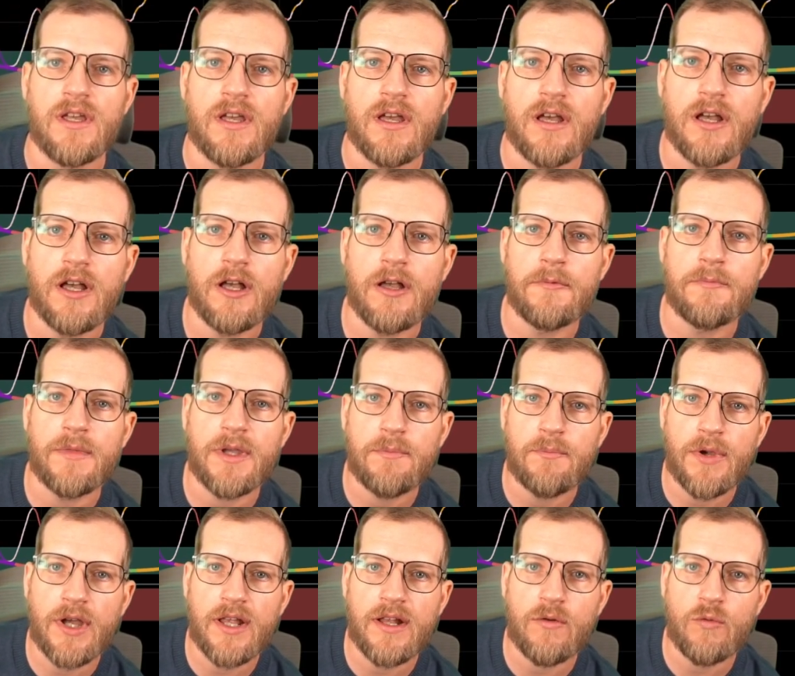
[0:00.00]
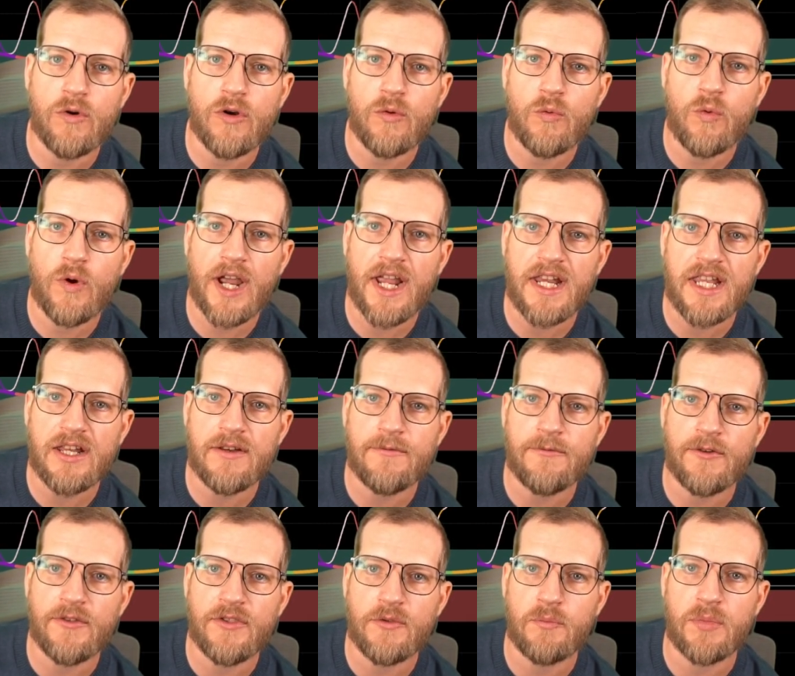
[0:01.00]
but we're waiting
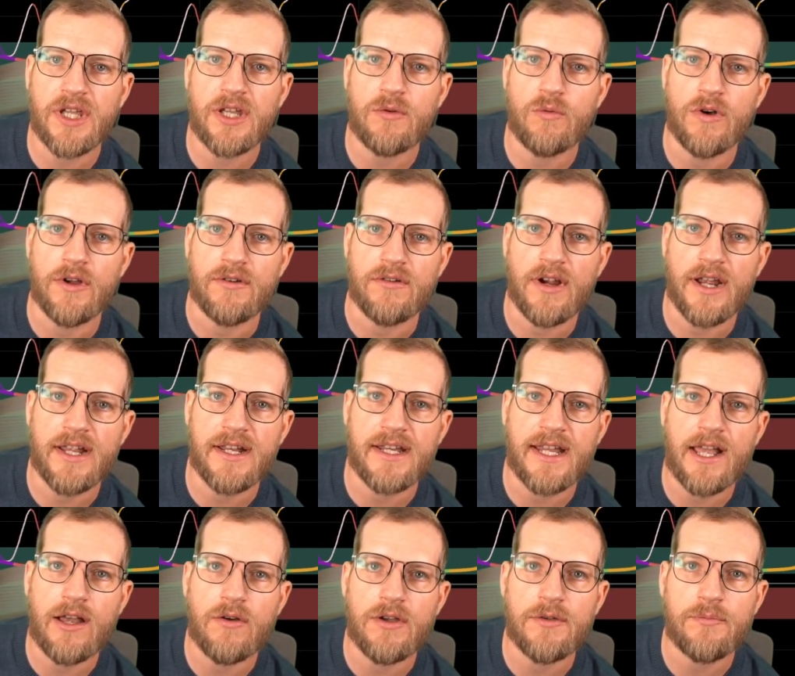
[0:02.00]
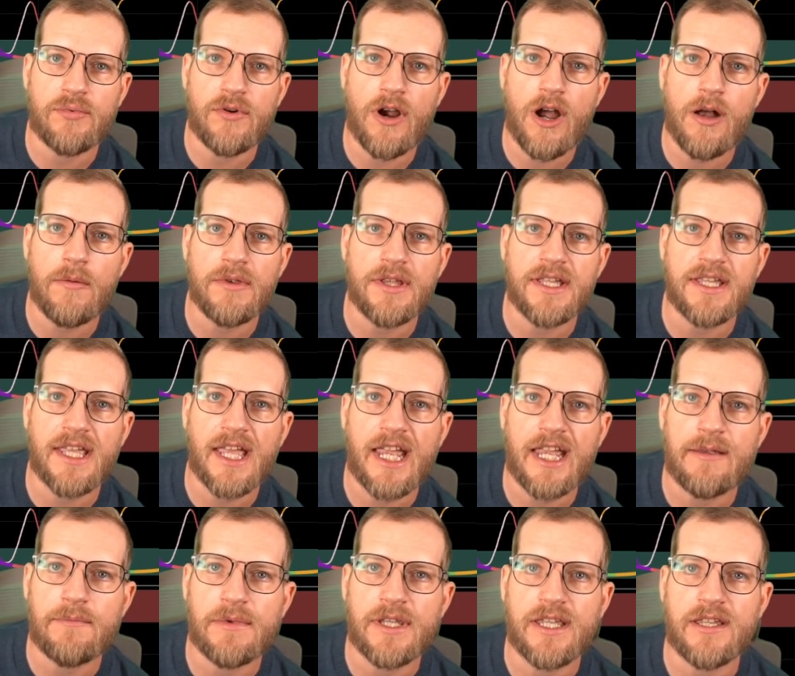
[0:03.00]
for the big one, right? Now, it probably
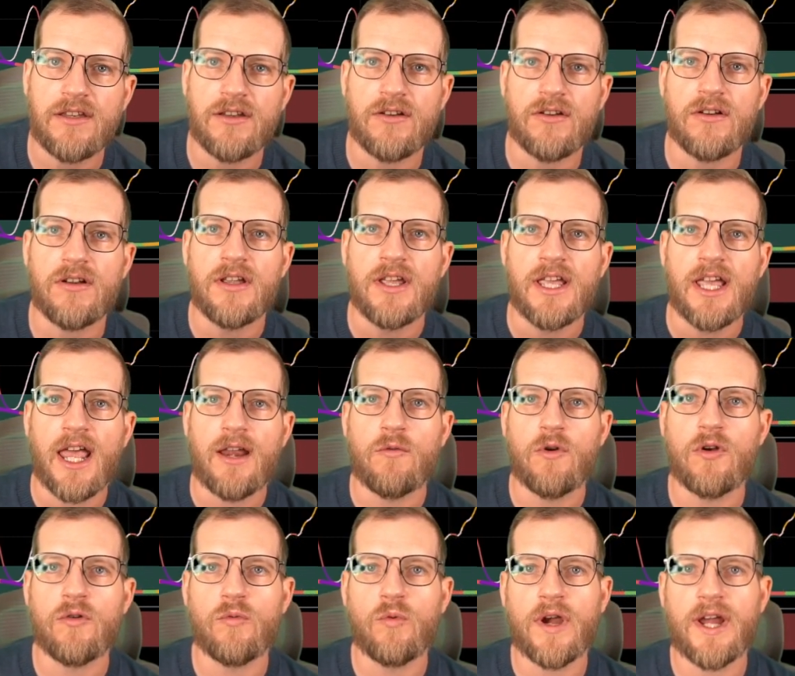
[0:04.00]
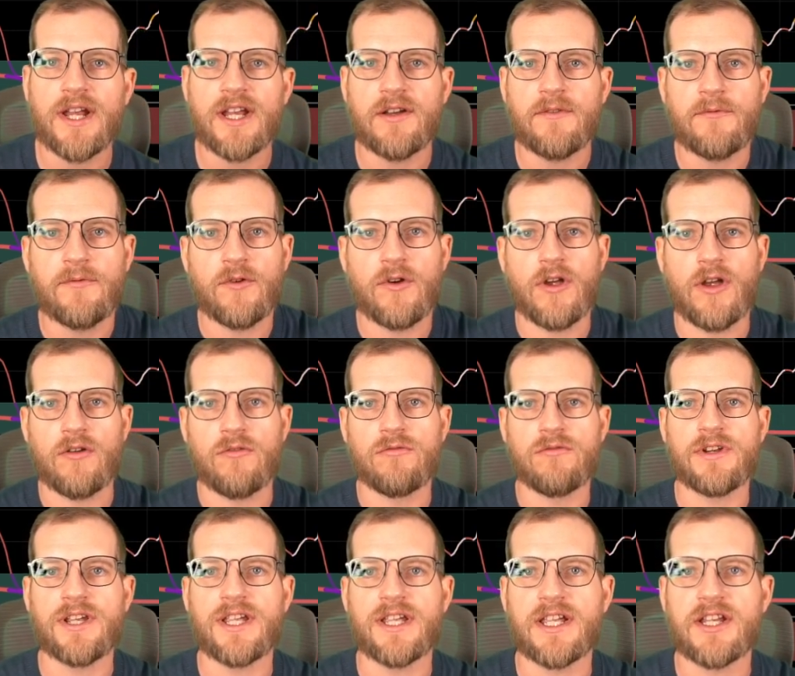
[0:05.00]
came here, and we're waiting for a
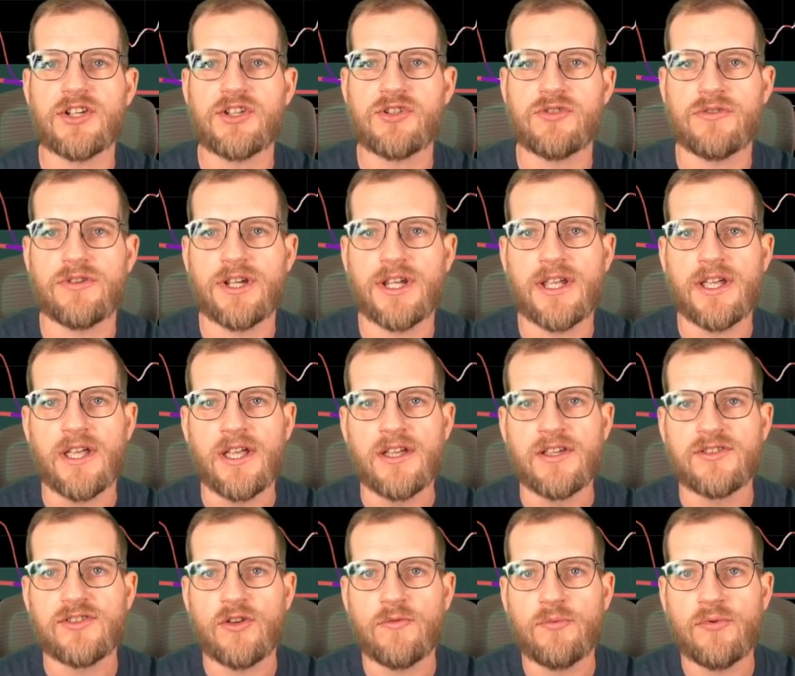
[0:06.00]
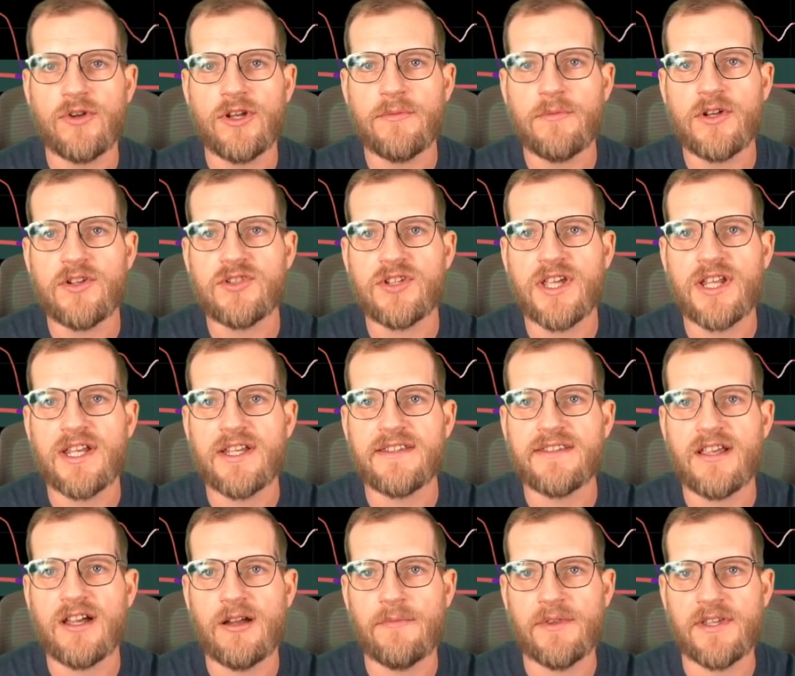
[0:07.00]
re-entry. So pretty much
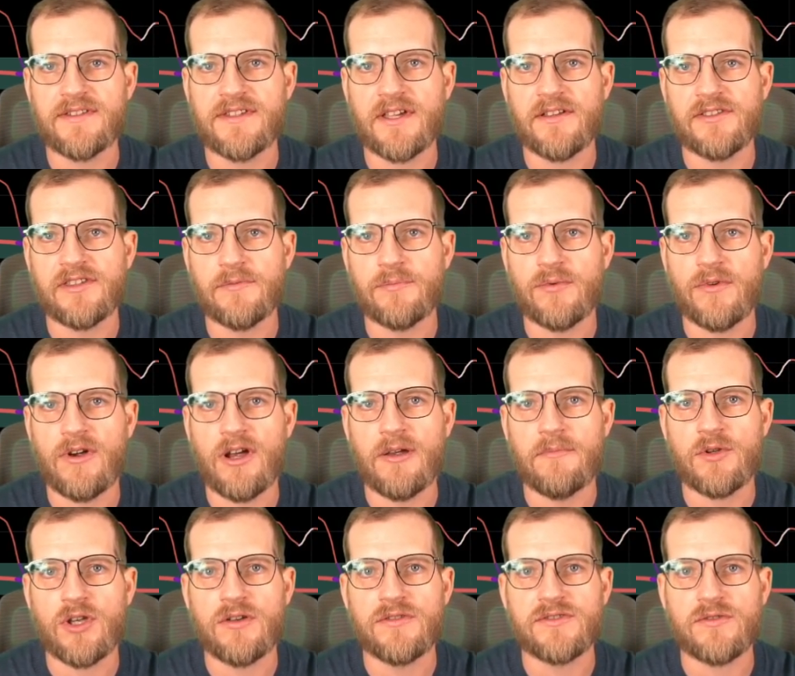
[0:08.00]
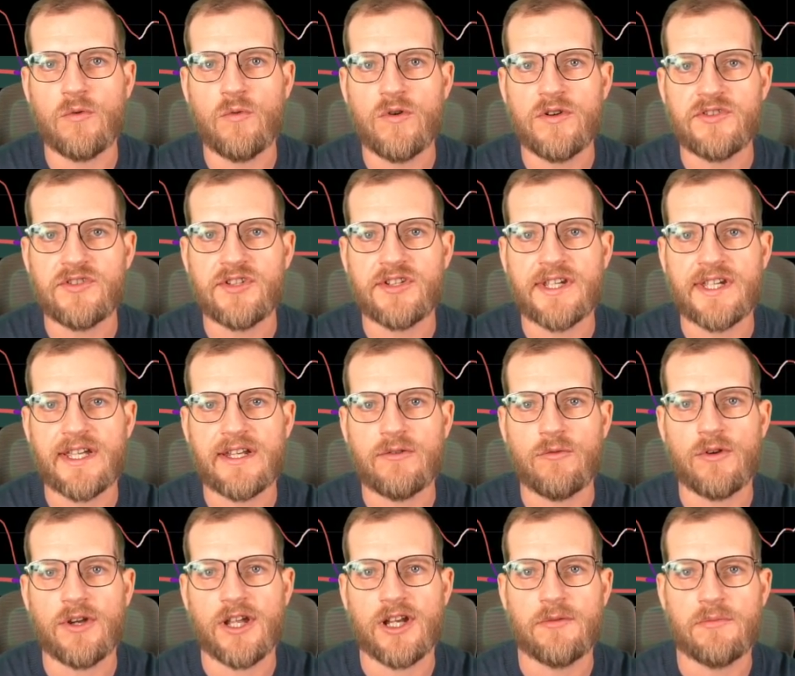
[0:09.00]
anytime the delta prime goes orange again, we're
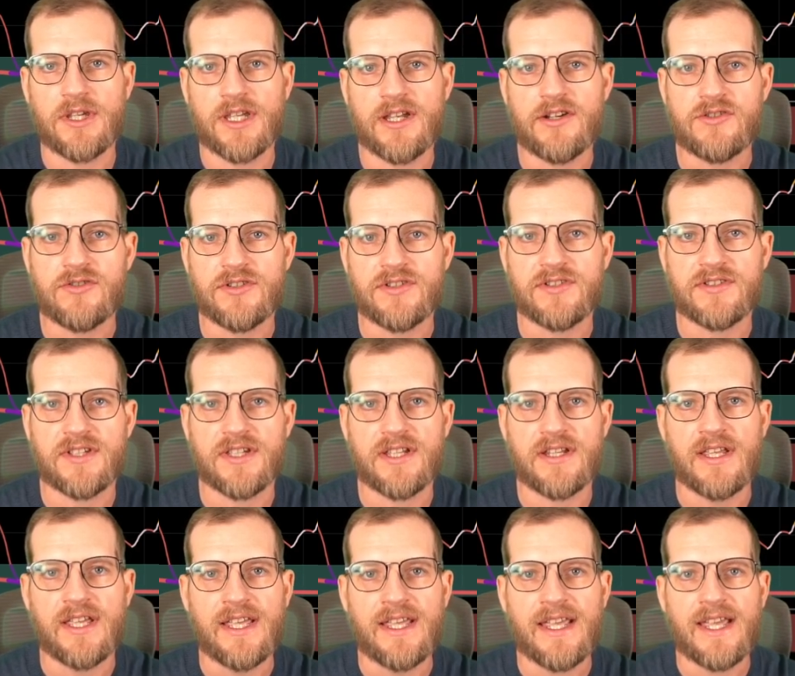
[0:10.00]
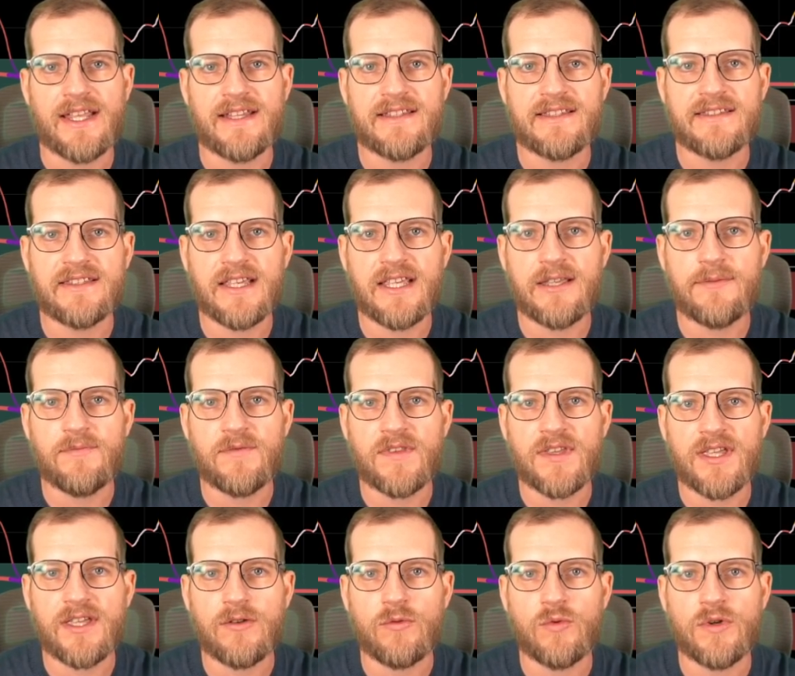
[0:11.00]
going to be interested. And same
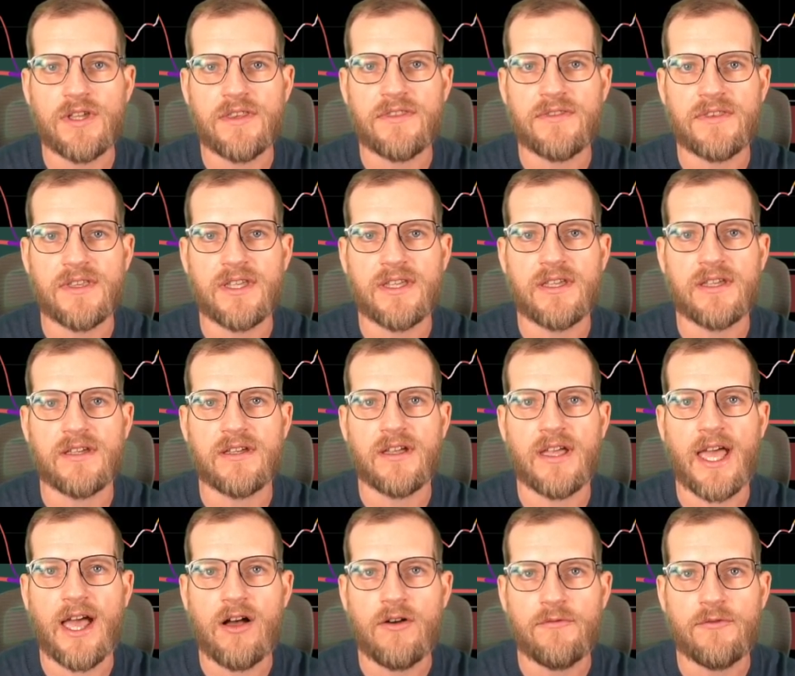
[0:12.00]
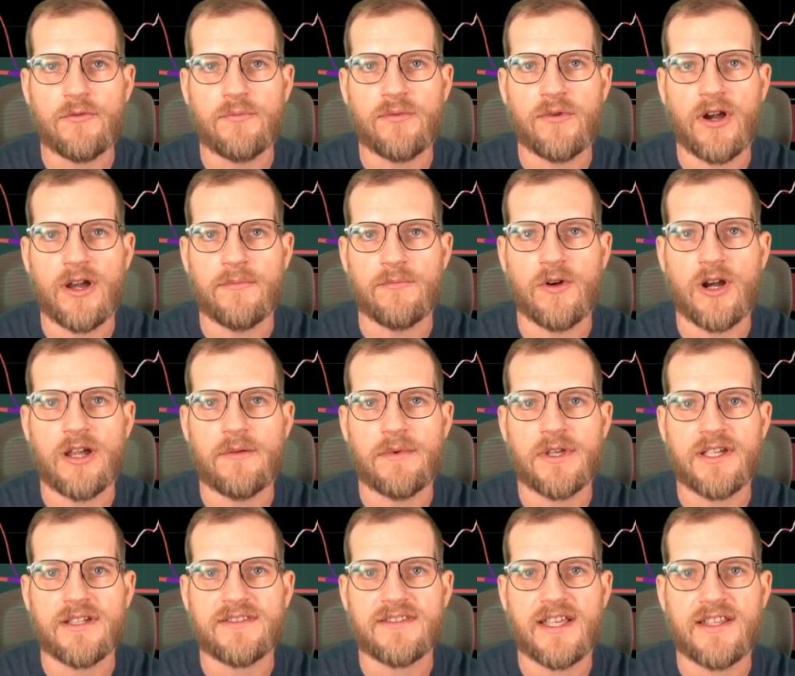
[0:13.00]
thing with the alpha prime, right?
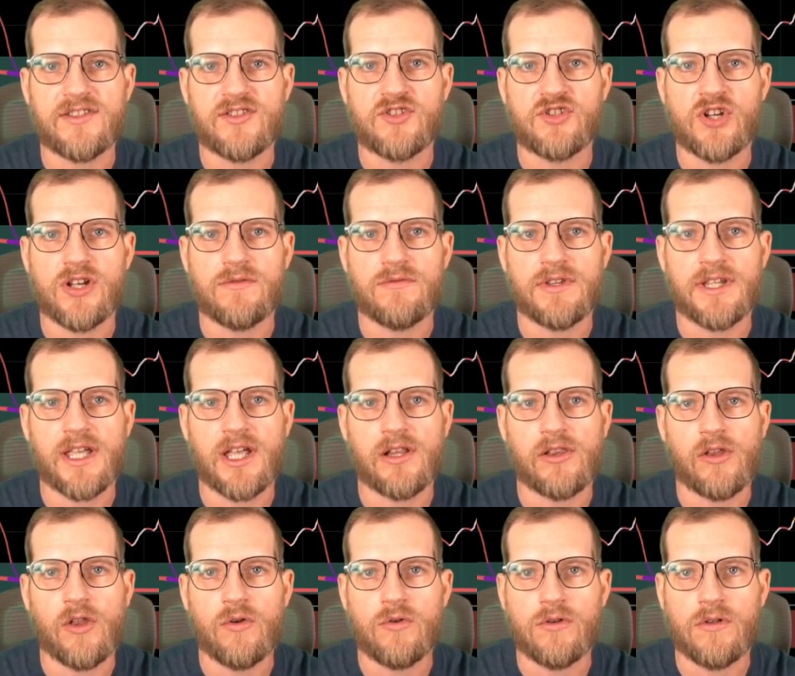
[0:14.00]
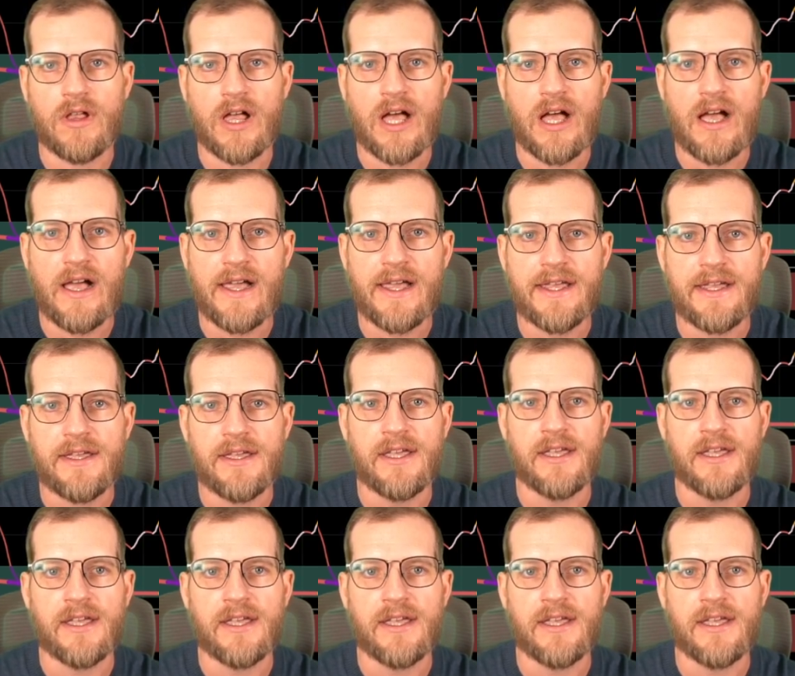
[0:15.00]
Because that's generally a local high.